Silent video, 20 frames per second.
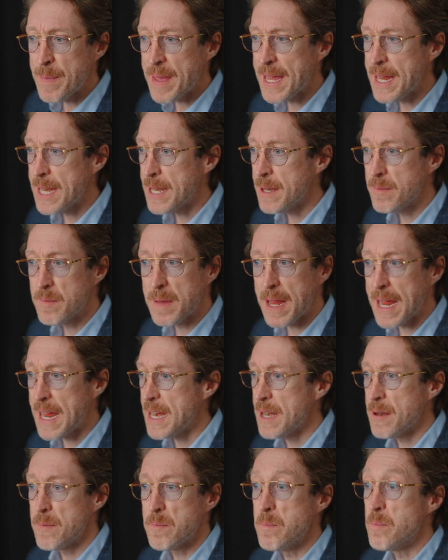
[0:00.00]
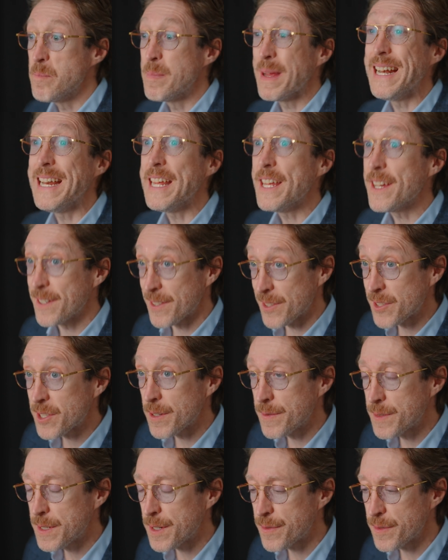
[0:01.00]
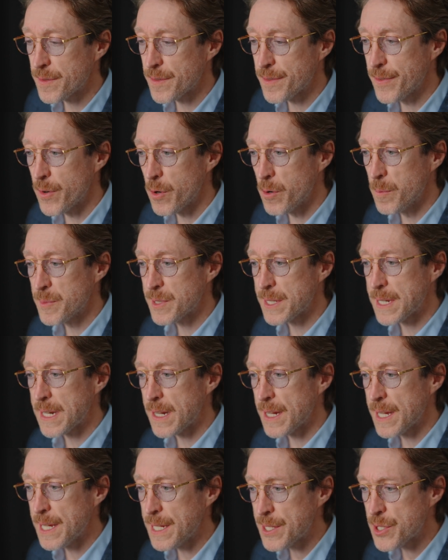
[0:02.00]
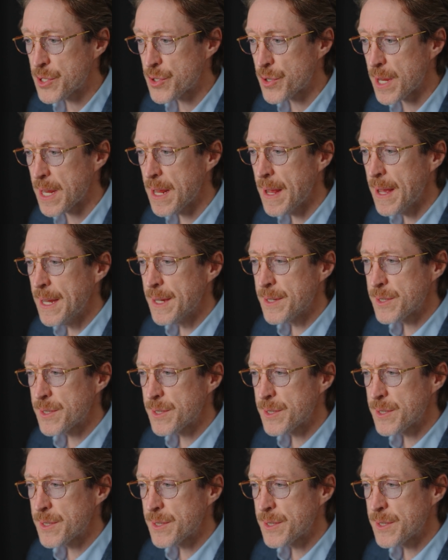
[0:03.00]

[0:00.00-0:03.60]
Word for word: in, in billions of different forms in our history.